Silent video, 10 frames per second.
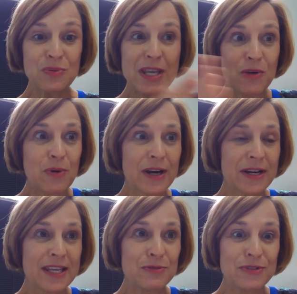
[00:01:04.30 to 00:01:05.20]
week where
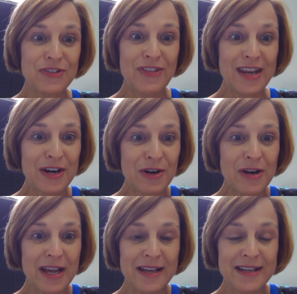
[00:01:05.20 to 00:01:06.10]
he was
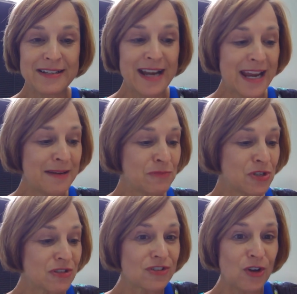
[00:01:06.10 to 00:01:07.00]
there named
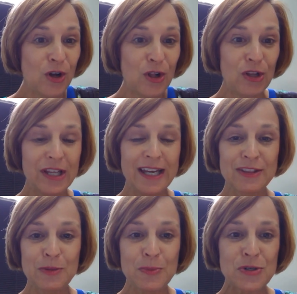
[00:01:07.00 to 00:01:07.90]
Saul at
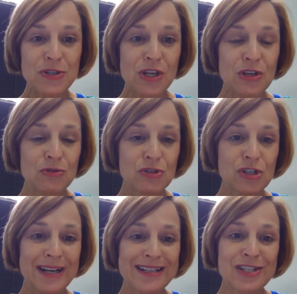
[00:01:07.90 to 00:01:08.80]
the
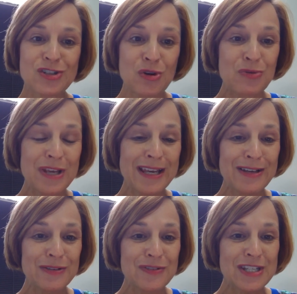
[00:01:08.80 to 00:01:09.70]
persecution and stoning
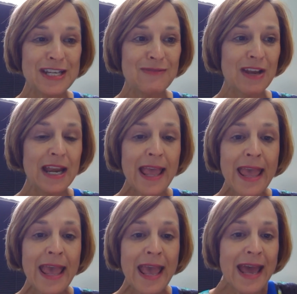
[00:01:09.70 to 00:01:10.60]
of Stephen,
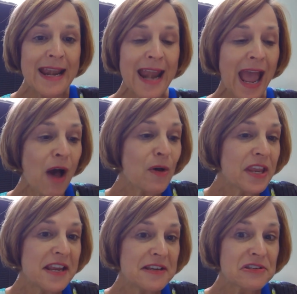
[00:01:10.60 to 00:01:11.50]
and now
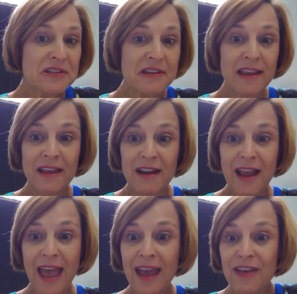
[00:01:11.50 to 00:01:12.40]
he's in
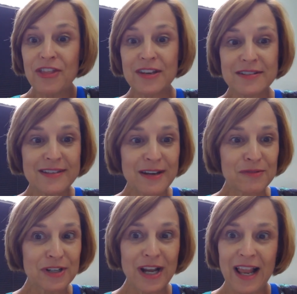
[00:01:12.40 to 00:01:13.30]
Athens, and
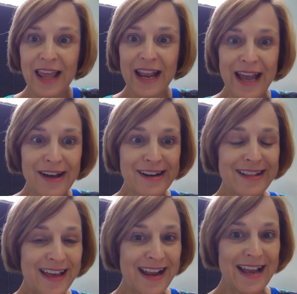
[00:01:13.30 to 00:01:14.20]
we're kind of like, how did
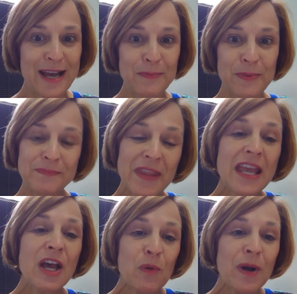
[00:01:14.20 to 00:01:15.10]
that happen?
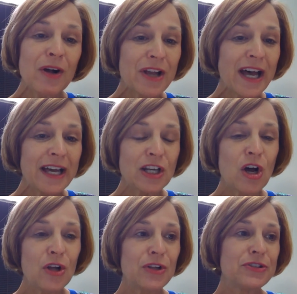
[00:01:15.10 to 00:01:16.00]
Well, God
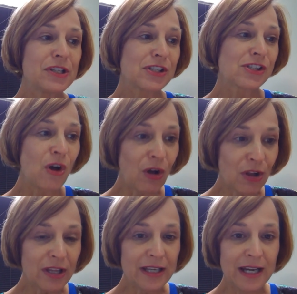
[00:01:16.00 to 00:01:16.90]
called
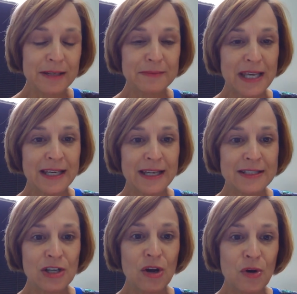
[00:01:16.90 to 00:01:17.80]
Saul
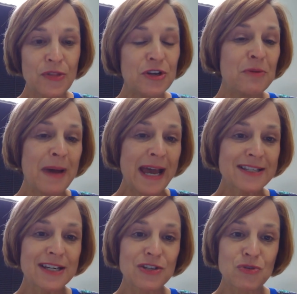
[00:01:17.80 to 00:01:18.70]
on the
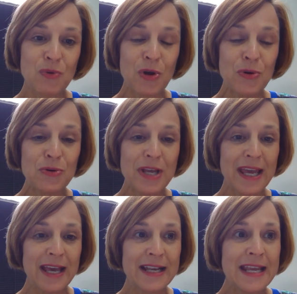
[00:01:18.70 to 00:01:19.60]
Damascus Road,
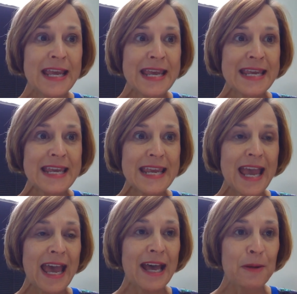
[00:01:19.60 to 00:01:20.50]
and he
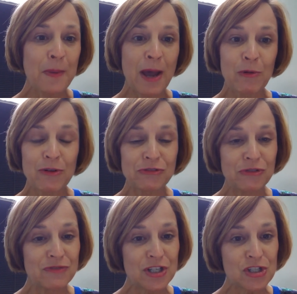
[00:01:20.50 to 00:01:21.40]
had a powerful
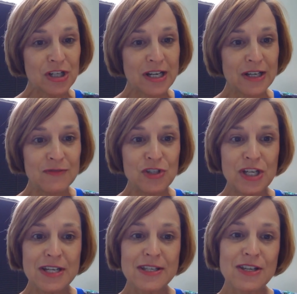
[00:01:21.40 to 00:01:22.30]
vision of
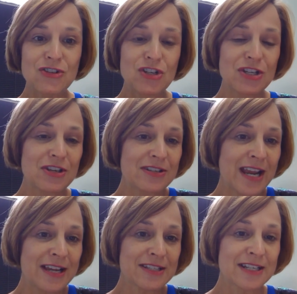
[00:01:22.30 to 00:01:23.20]
Jesus. Jesus
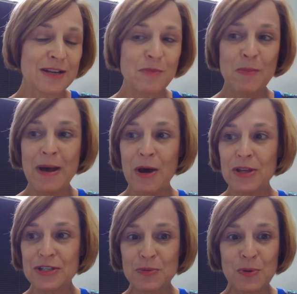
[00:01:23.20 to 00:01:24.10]
asked him about
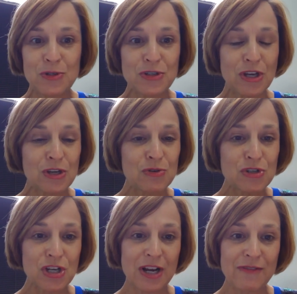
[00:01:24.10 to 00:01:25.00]
his
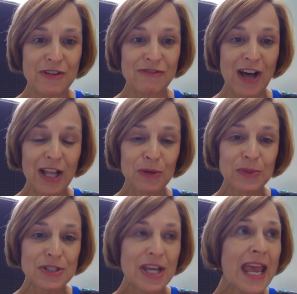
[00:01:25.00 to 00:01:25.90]
persecution of the
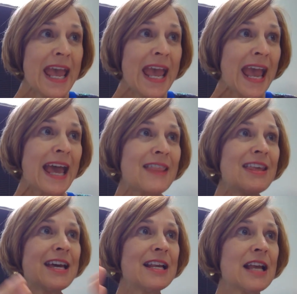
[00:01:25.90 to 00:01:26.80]
followers, and
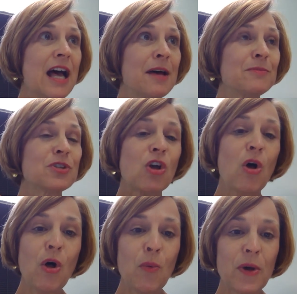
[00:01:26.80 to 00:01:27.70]
then
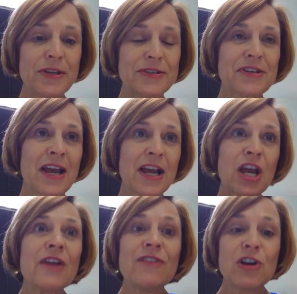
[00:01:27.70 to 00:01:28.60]
Saul was
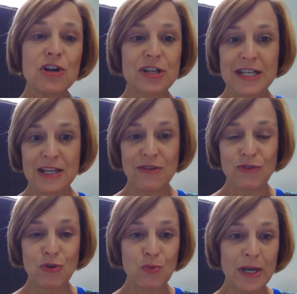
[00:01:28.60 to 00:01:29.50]
converted, if
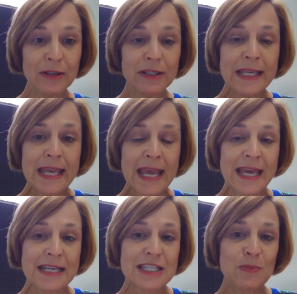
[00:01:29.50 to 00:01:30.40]
you will,
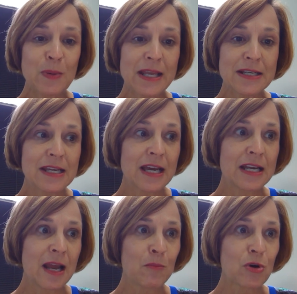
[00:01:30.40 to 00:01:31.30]
and spent a
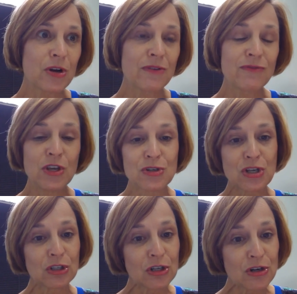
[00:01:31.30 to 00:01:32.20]
number of years
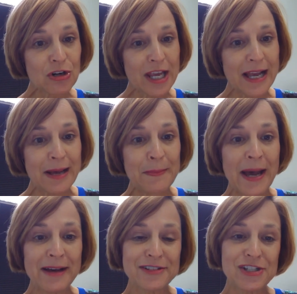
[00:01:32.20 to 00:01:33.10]
learning
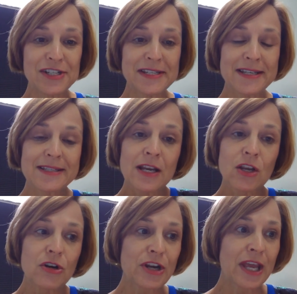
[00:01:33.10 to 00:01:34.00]
about Jesus and
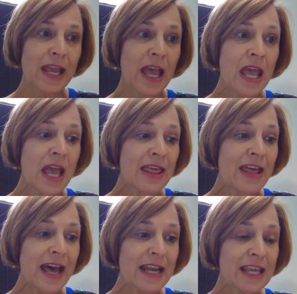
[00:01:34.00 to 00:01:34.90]
learning
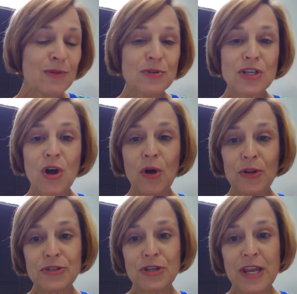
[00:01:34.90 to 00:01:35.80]
that he was
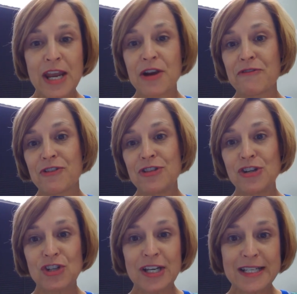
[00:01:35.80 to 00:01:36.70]
called to care for the
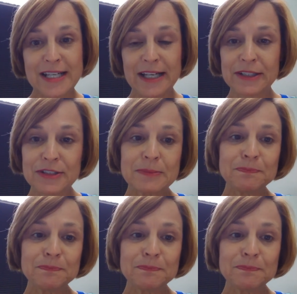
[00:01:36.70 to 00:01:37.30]
Gentiles.